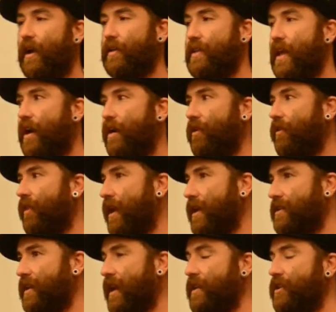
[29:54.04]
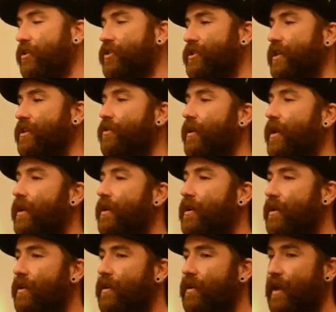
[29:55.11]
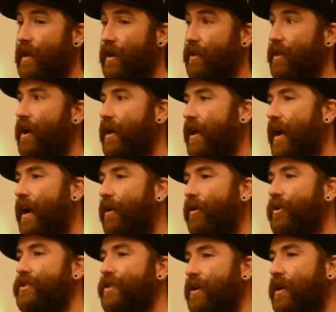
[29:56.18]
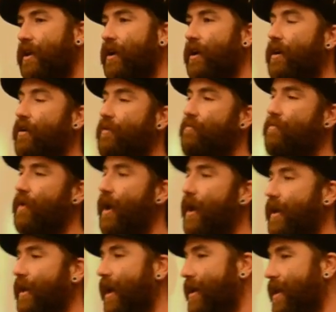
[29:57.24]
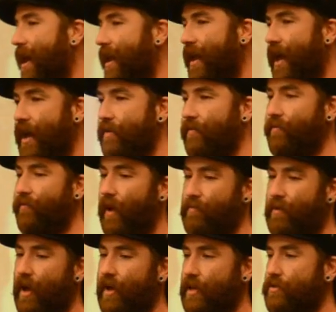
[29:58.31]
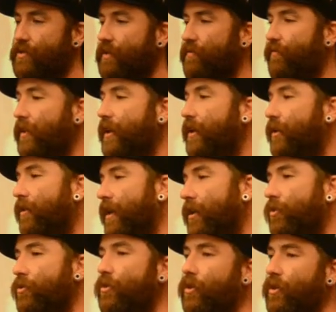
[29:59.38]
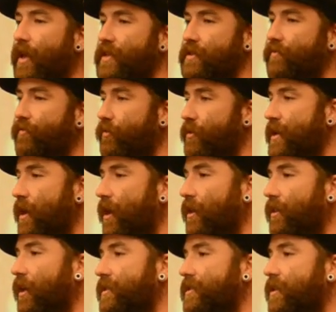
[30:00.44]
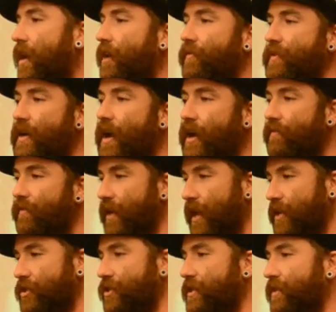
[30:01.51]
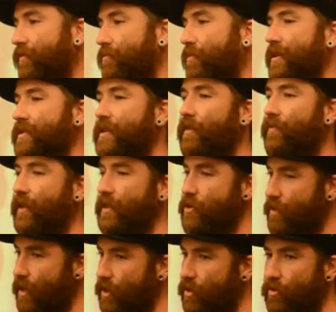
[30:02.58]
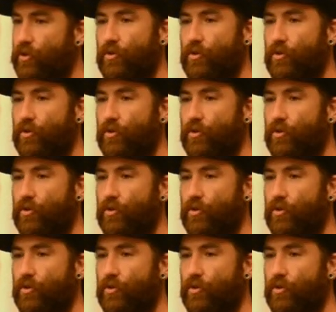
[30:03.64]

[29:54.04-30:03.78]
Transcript: now like 10 years into it and a lot of hours, I'm kind of using Flickr and Google as a free online stock photography agency for myself. Like you can go